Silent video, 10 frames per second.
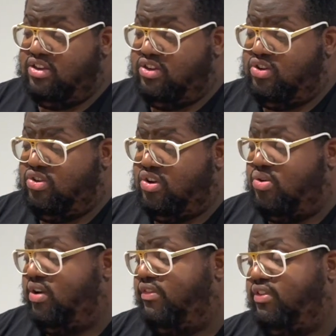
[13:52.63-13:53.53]
you
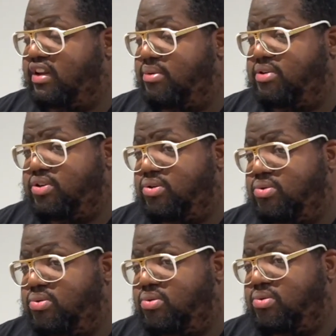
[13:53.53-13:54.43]
know, everything that we
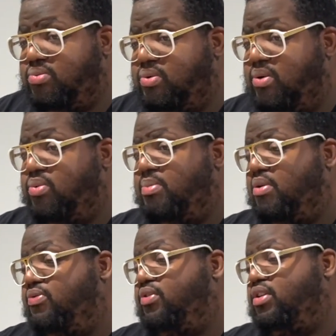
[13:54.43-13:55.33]
do, we're
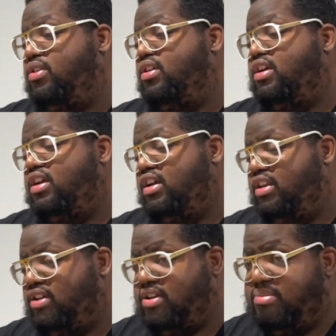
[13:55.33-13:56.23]
both in the
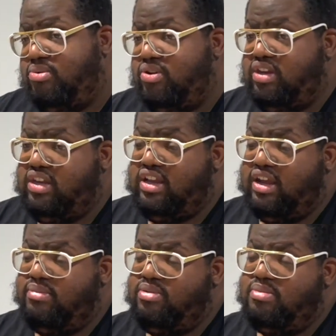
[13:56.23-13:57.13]
community
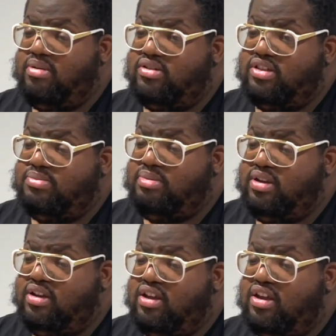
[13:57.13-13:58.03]
game. You might just
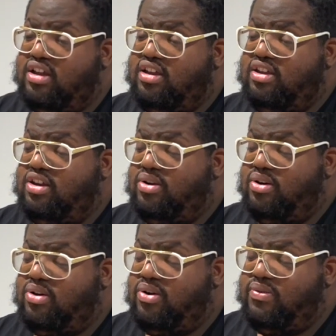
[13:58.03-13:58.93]
be, you know,
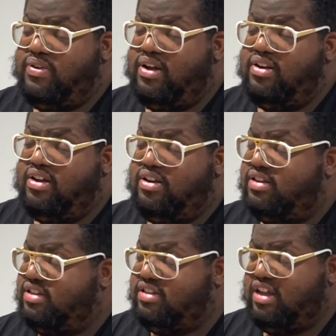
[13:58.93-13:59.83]
a co-founder.
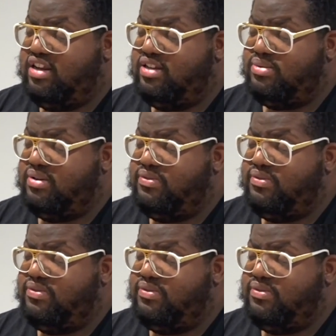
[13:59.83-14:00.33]
It's just kind of this.